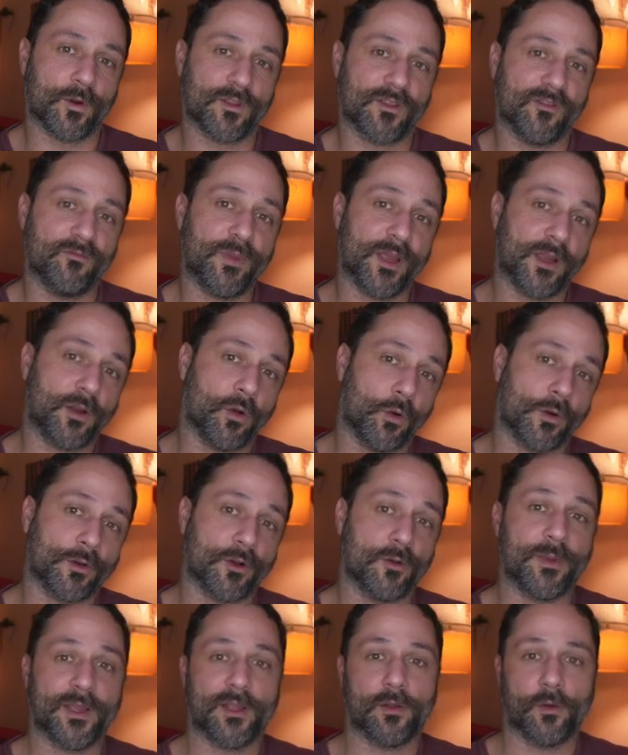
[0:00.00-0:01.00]
worth of Bitcoin
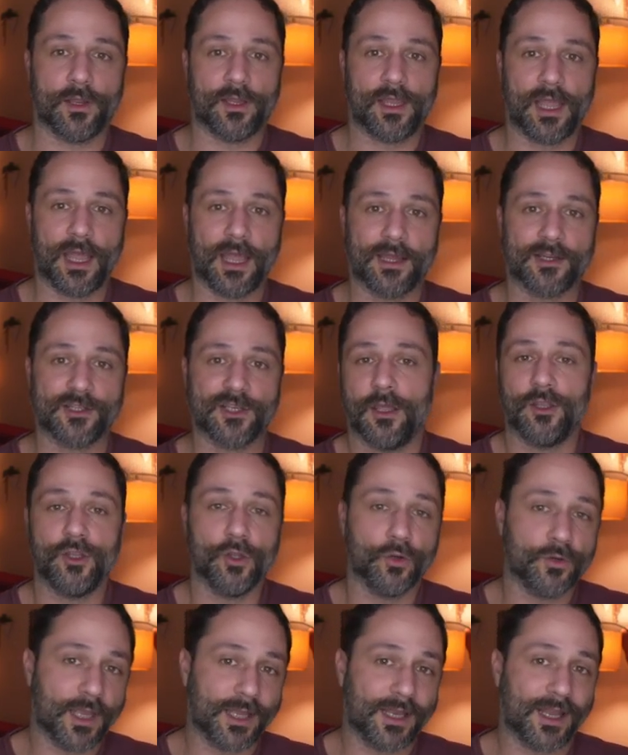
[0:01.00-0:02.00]
or Bitcoin Cash,
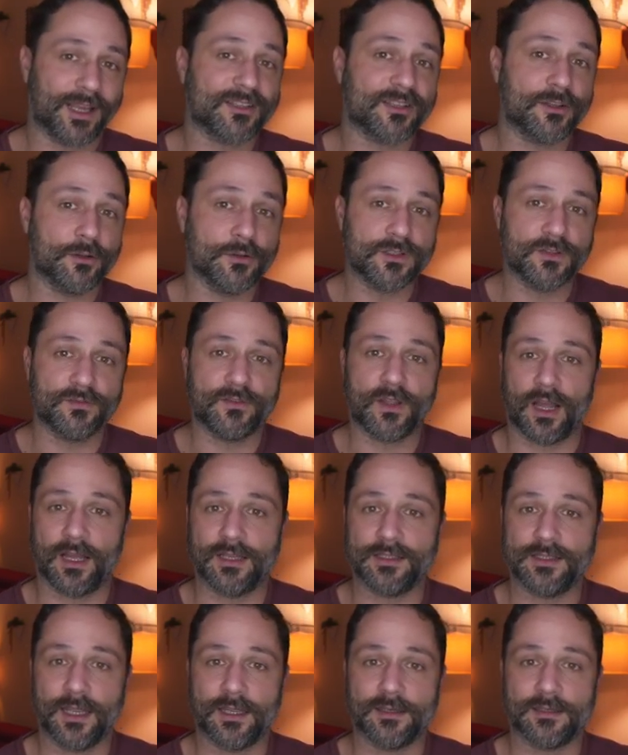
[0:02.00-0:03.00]
you'll get exclusive
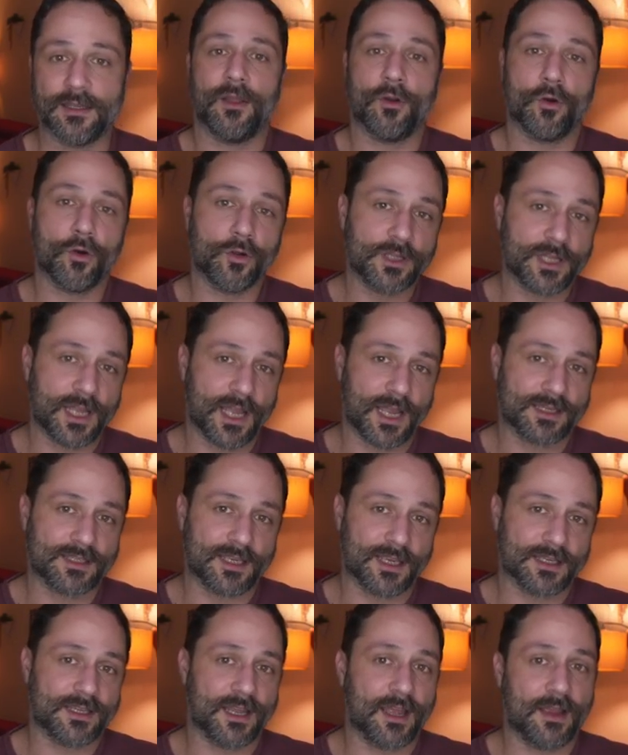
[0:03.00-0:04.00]
content, early
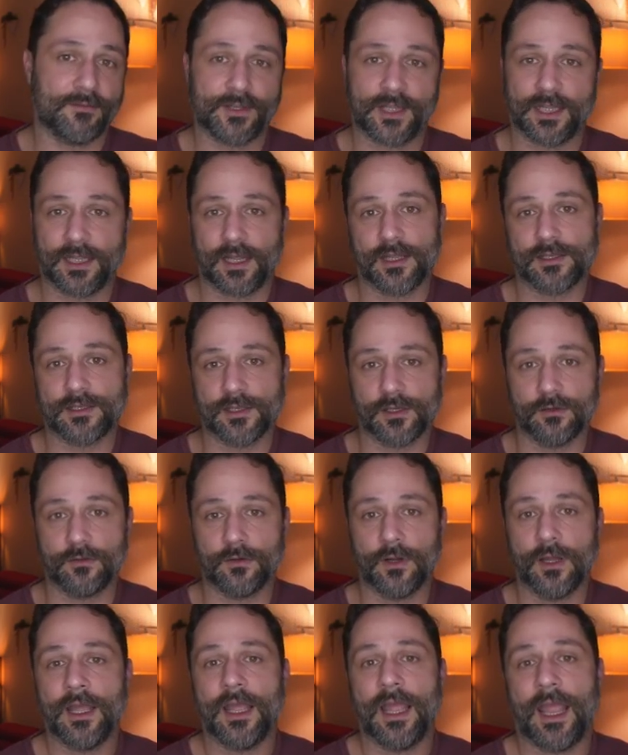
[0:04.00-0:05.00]
access to everything I
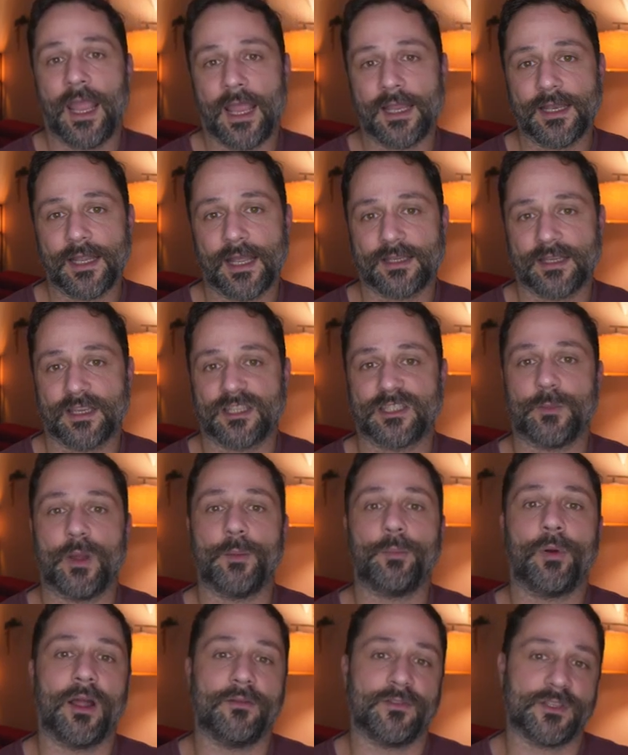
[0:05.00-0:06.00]
do, and access to
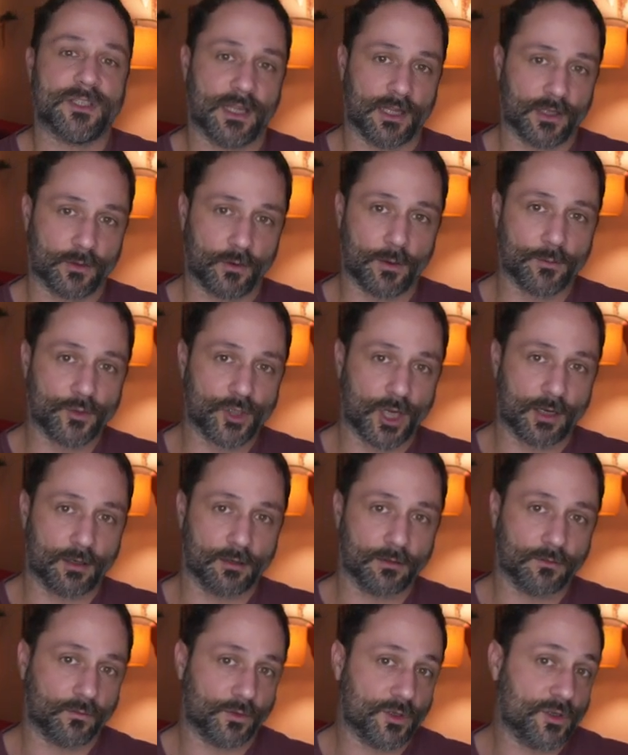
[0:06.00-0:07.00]
my private Telegram
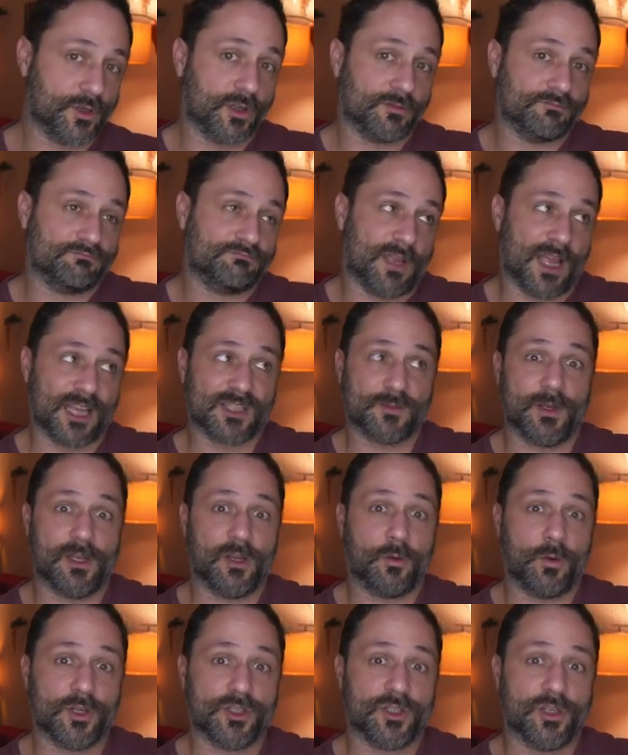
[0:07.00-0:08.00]
channel, where you can ask me
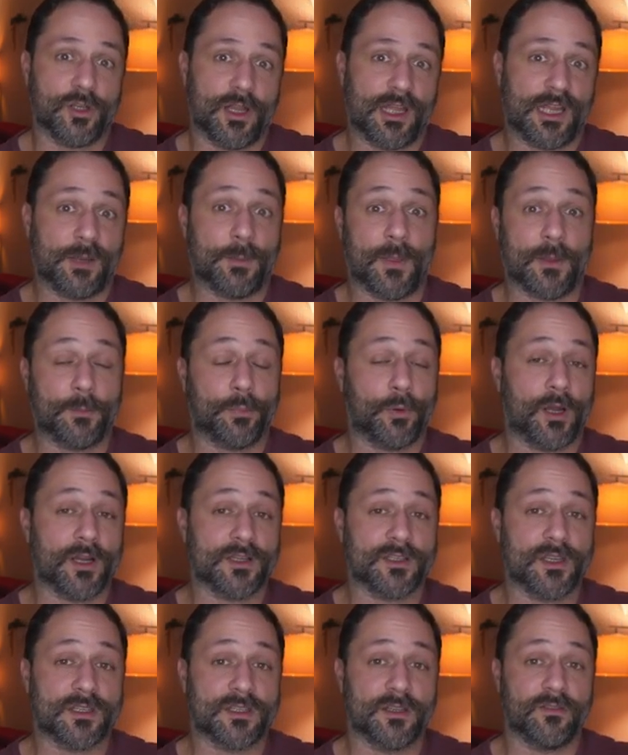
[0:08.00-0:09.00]
any question you like about the
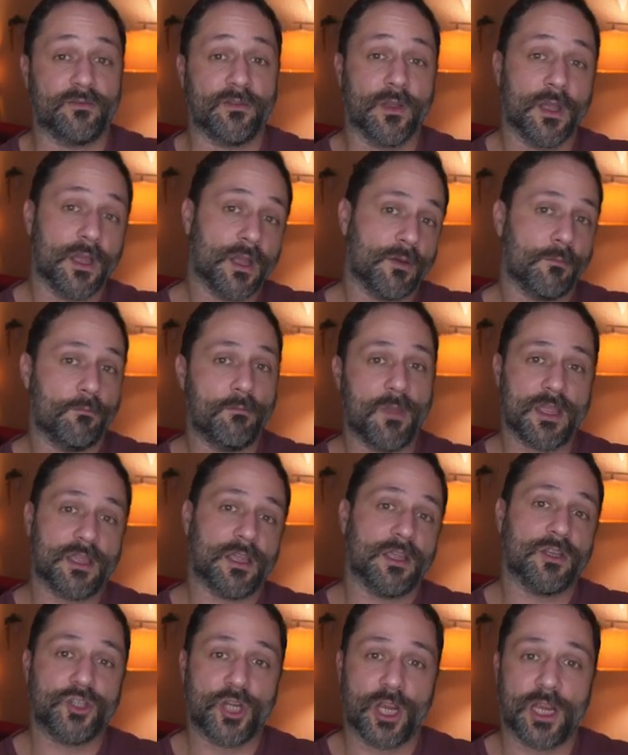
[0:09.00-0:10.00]
process of
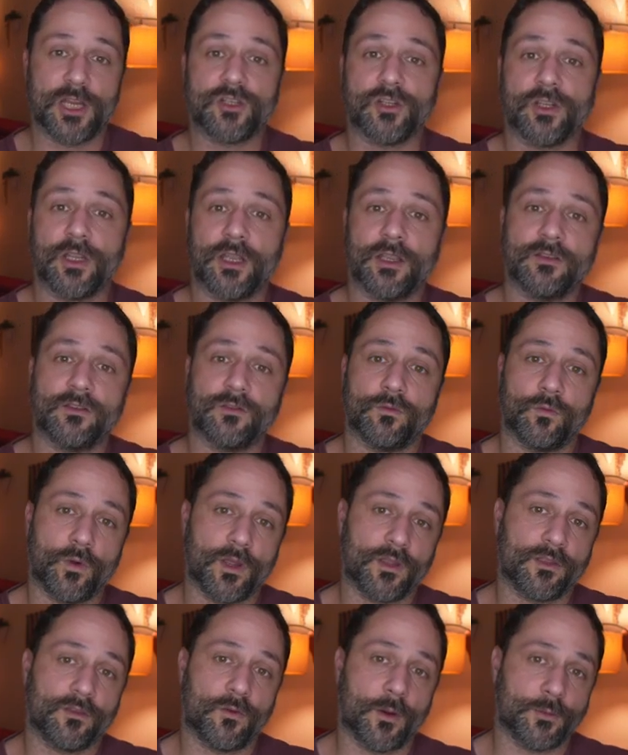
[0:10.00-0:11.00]
making Changelings
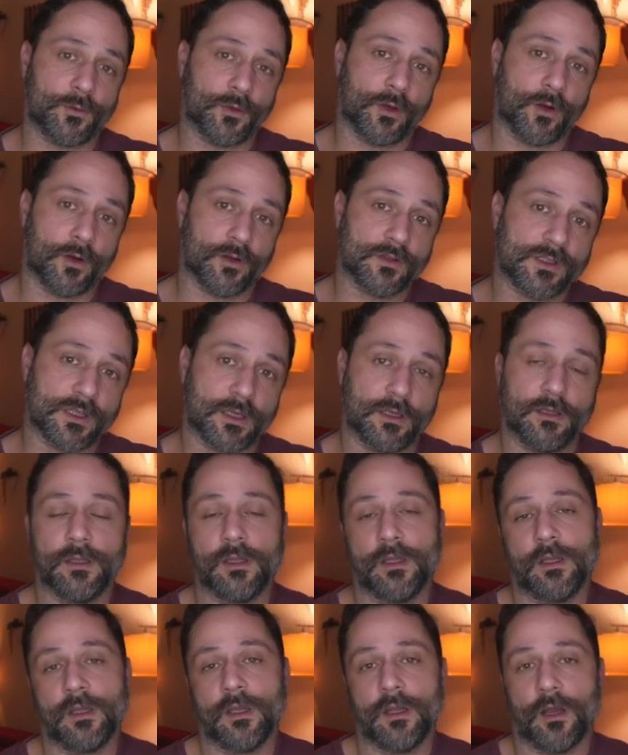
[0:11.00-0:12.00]
with cryptocurrency.
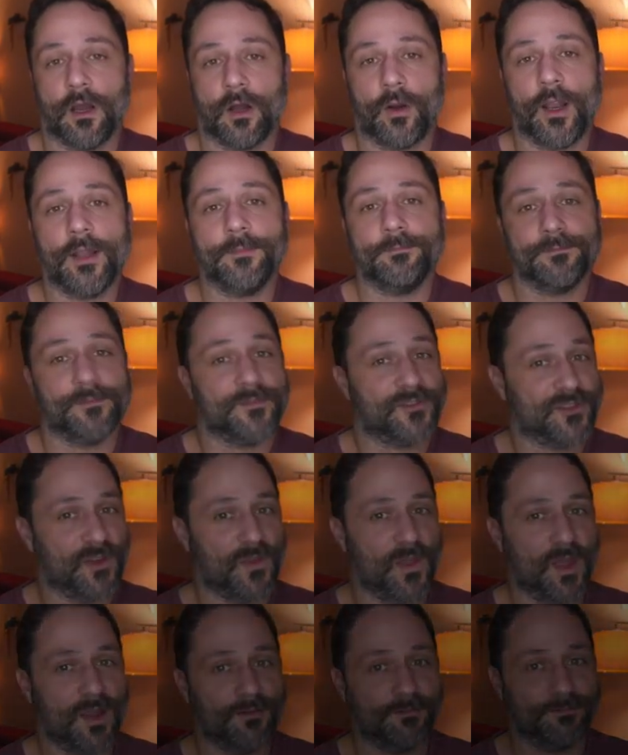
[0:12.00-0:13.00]
All right, see
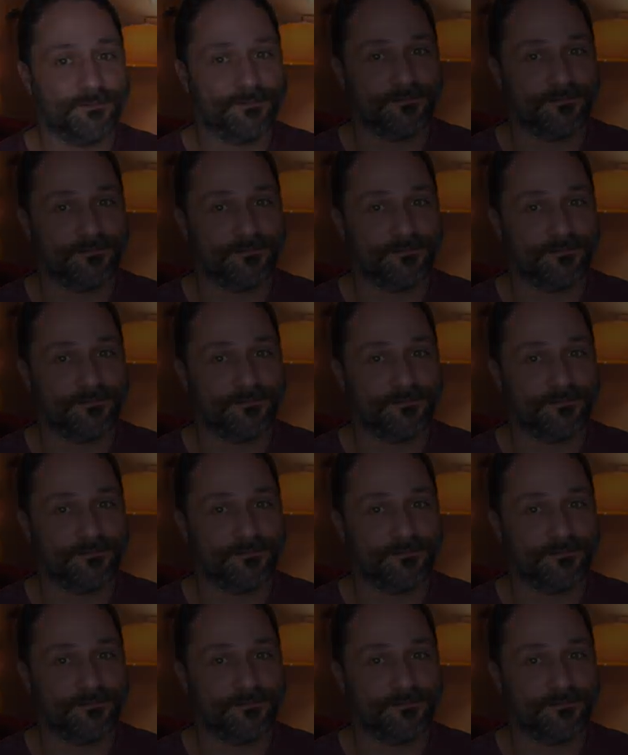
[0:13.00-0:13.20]
you there.